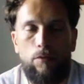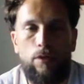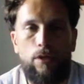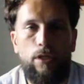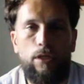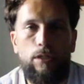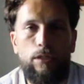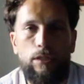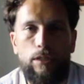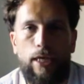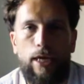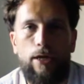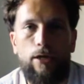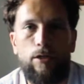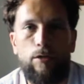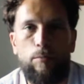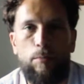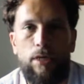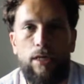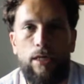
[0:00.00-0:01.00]
this
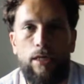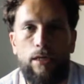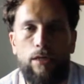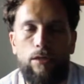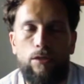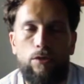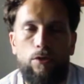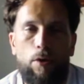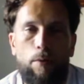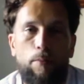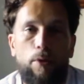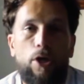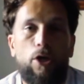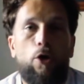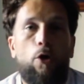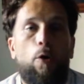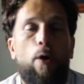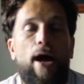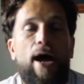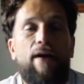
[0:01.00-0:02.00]
scares me, so I'm going to
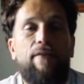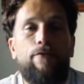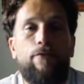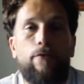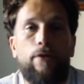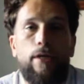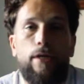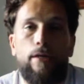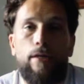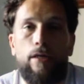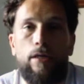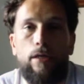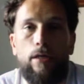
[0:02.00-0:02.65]
go after it.